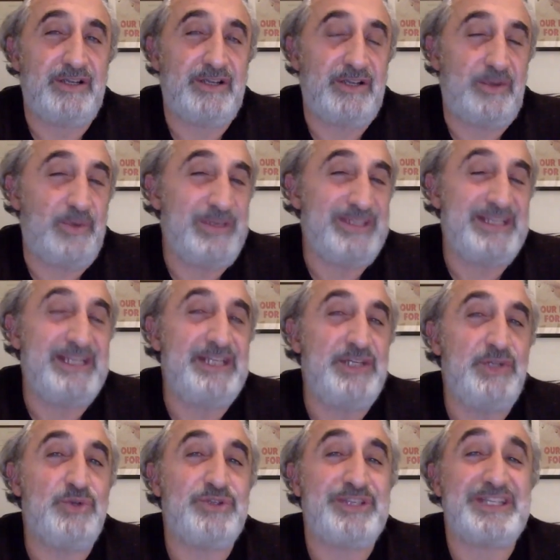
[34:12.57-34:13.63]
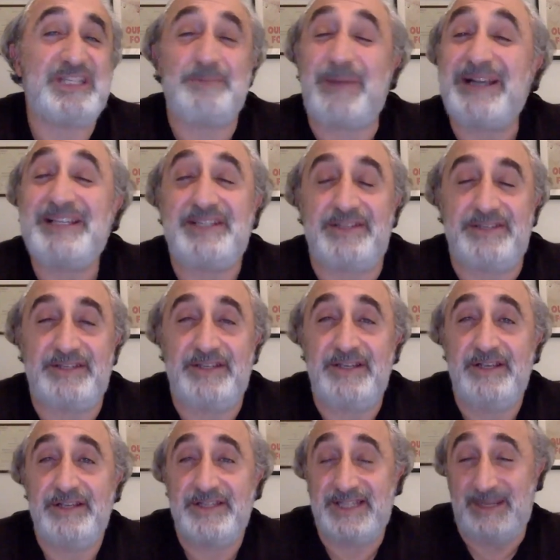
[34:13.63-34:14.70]
cuisine uses spices.
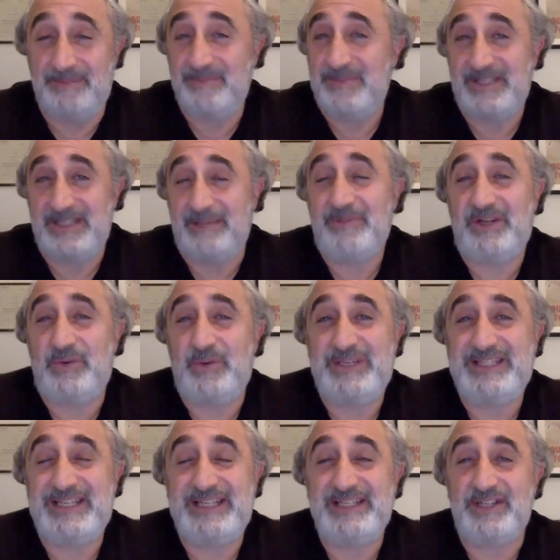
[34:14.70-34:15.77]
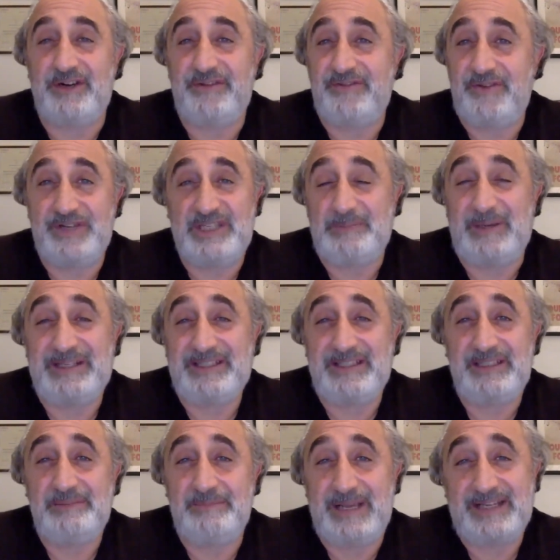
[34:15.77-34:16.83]
Some some cuisines are very
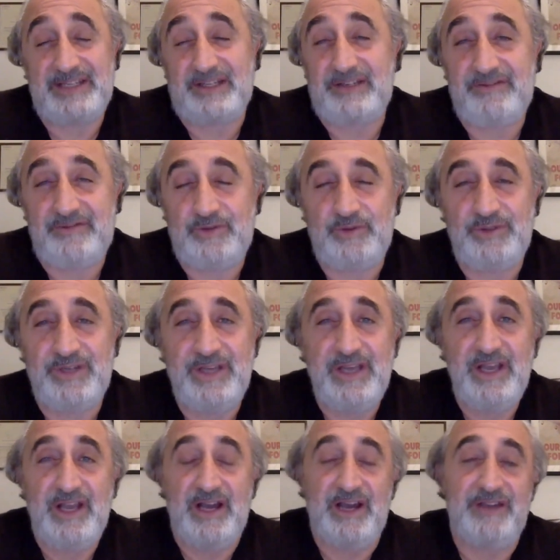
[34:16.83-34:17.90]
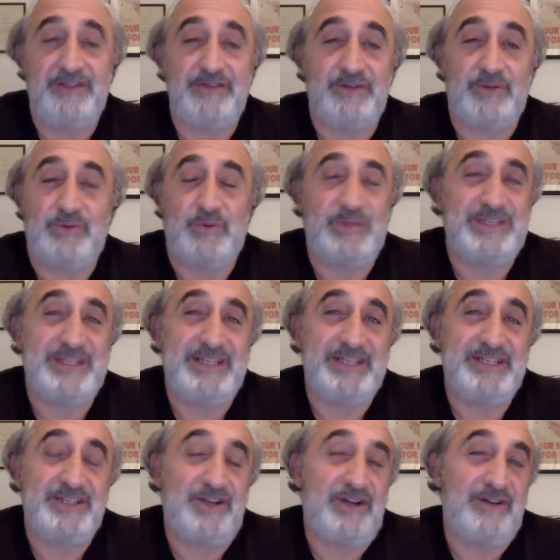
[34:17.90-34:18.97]
spicy, Mexican food. Other
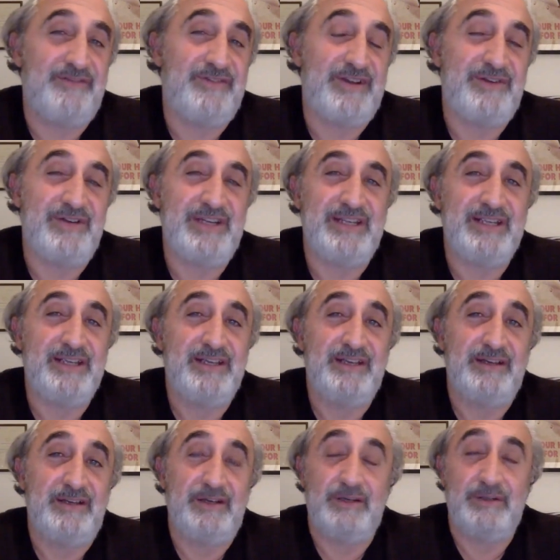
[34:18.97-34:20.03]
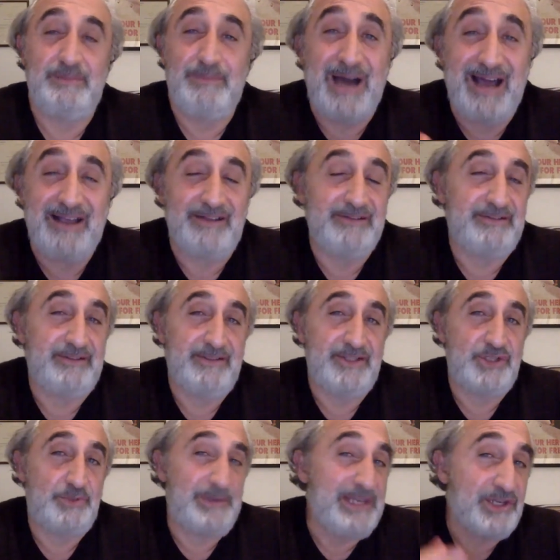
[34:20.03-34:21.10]
cuisines are very uh, mild,
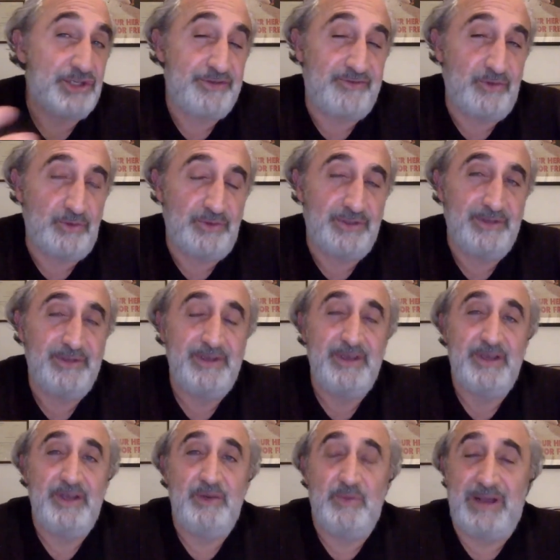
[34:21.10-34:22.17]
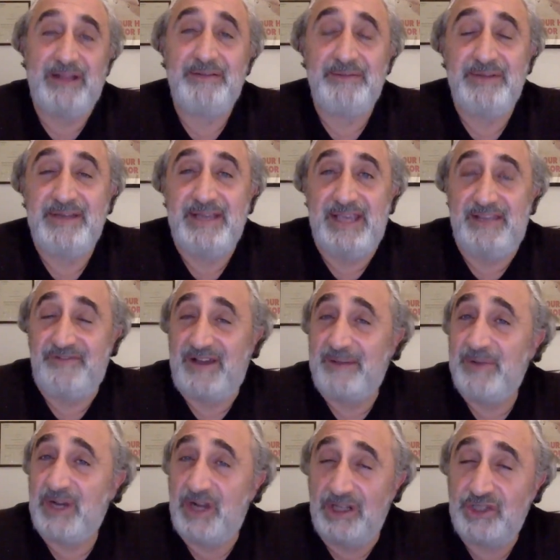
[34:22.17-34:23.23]
Swedish food. Well, if
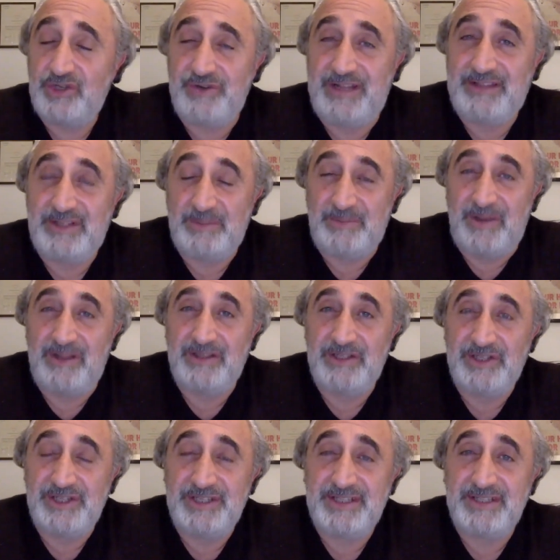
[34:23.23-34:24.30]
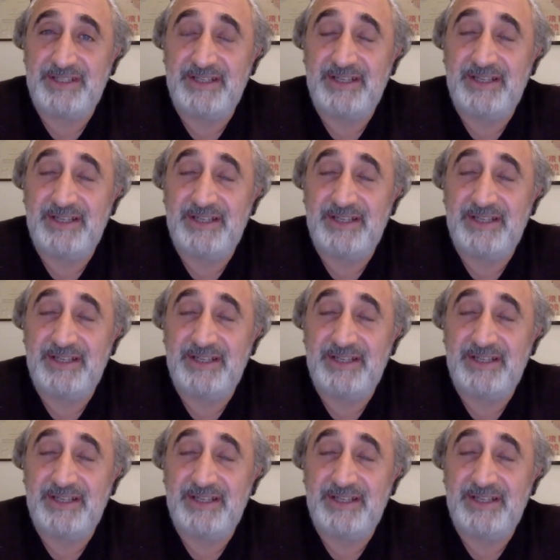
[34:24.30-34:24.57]
I'm a cultural anthropologist,